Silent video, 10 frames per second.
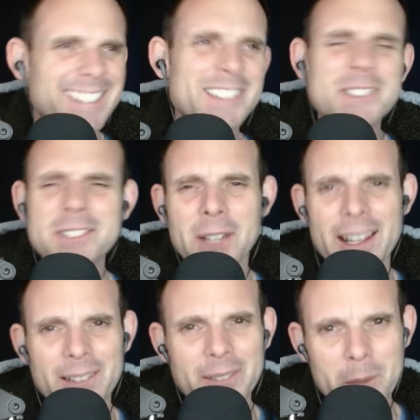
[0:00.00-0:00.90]
Use your
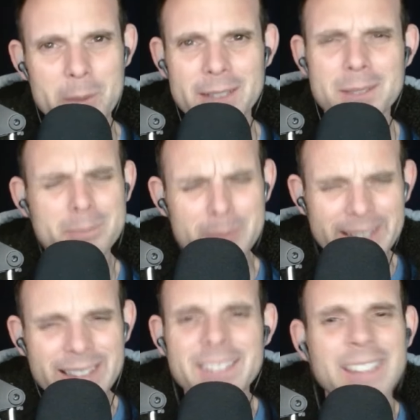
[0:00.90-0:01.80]
head a little bit.
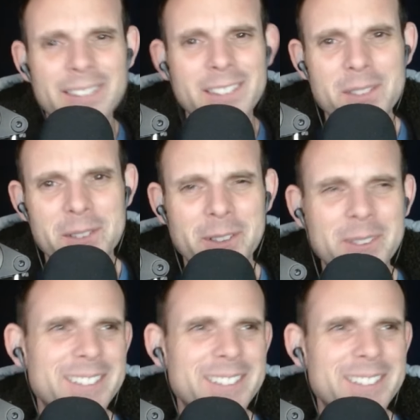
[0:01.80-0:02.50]
Please think this through.